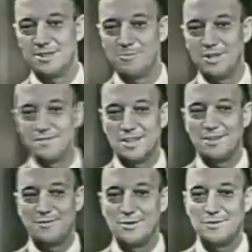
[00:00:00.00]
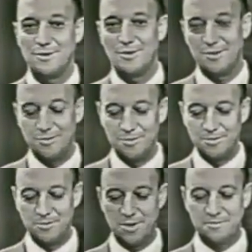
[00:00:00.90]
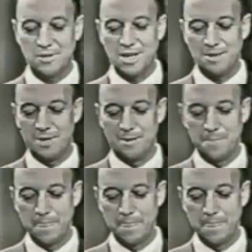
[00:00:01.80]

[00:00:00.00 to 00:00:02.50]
someone lives on the first floor, you have to climb up.